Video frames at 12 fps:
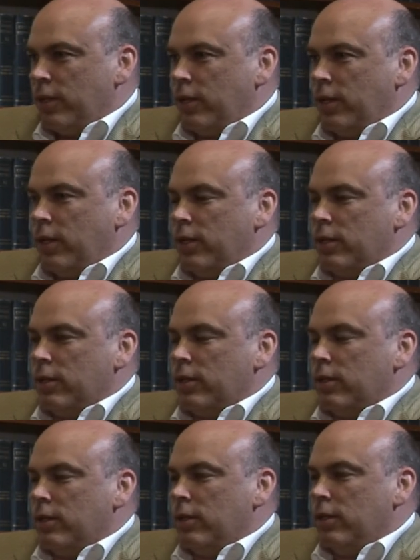And
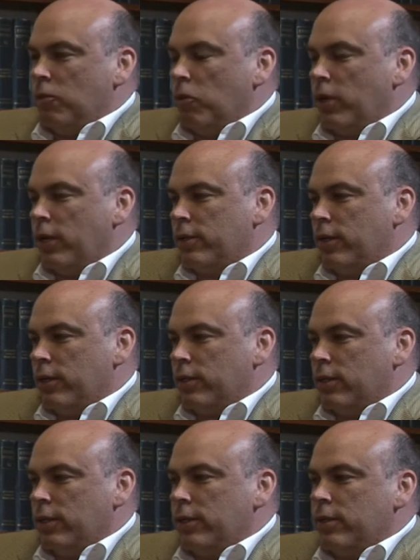you know, what that's going
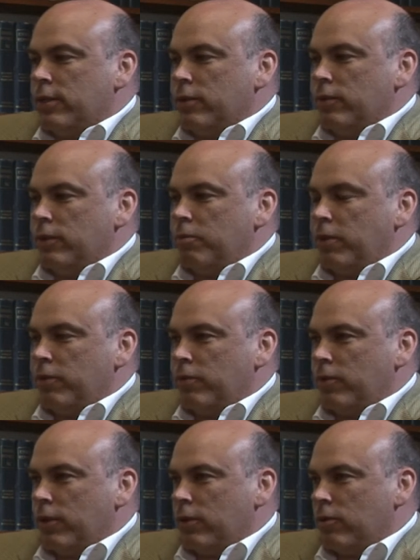to lead to is
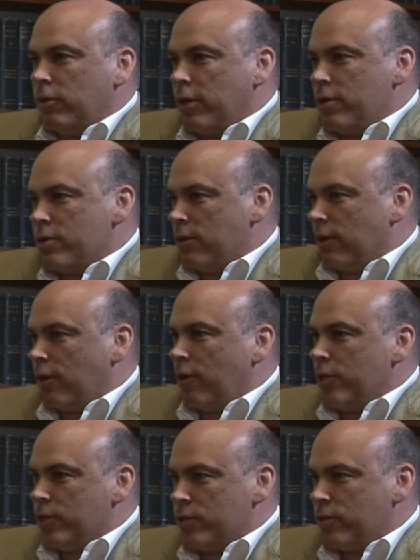both great creation and
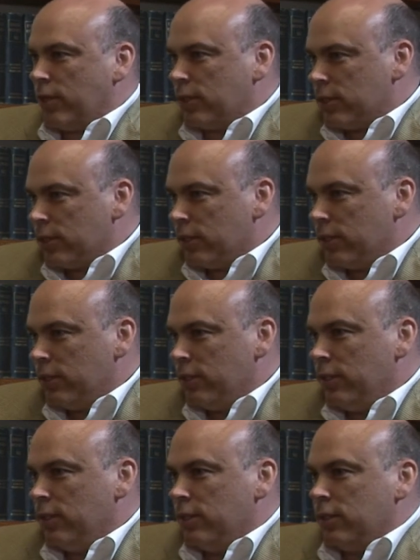great destruction.
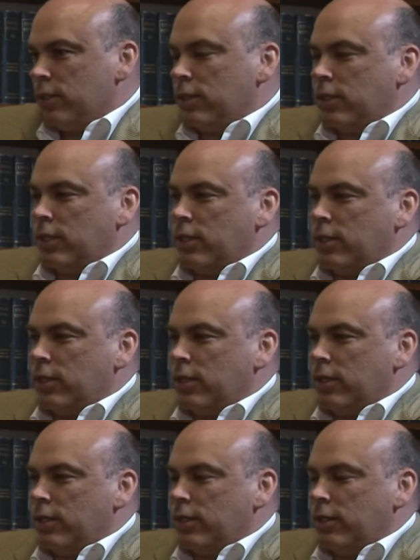And,
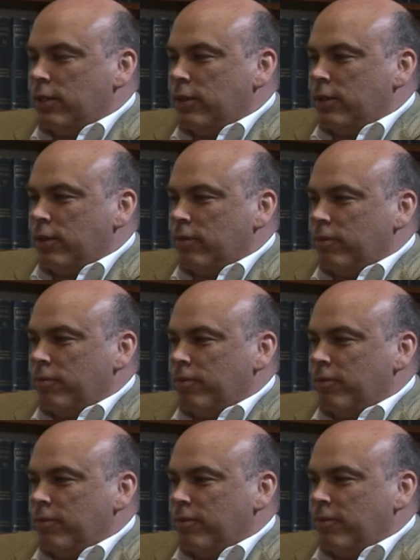you know,
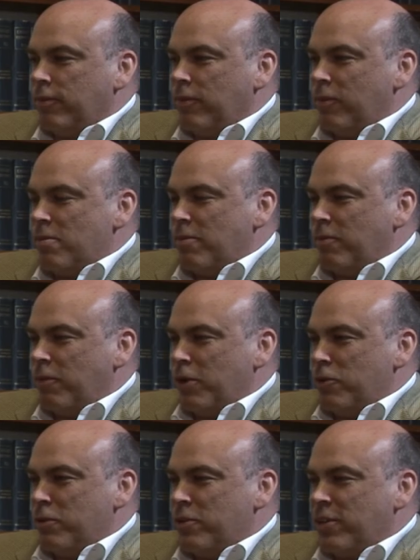
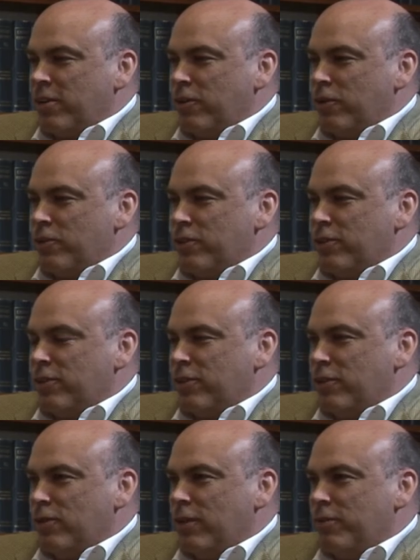when you're in technology, the
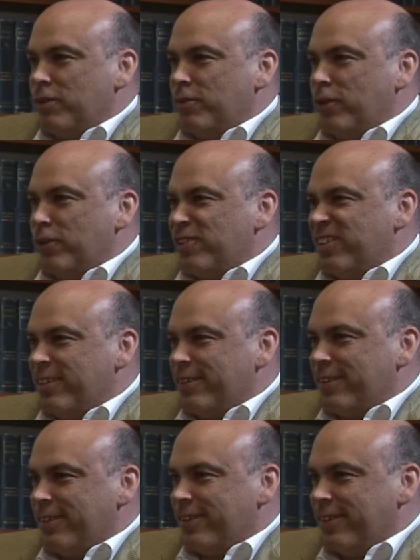thing you love is
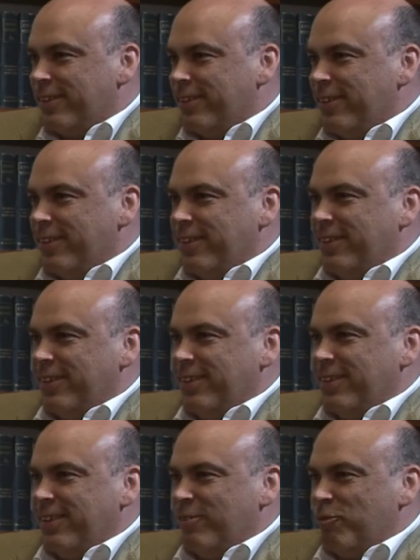volatility.
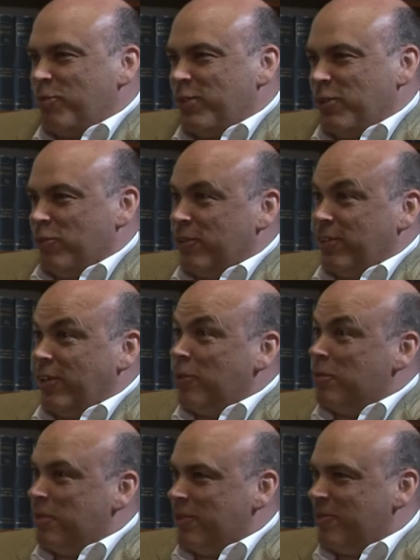You obviously
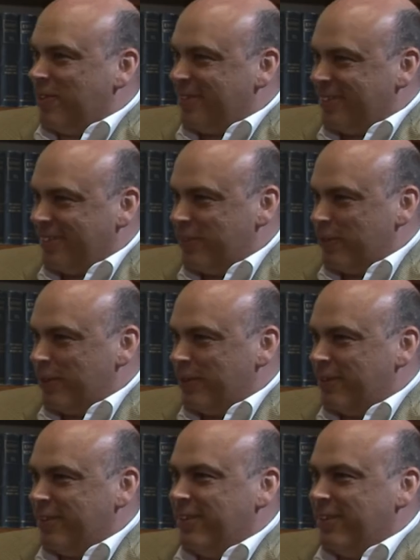hope you're on the right side of it.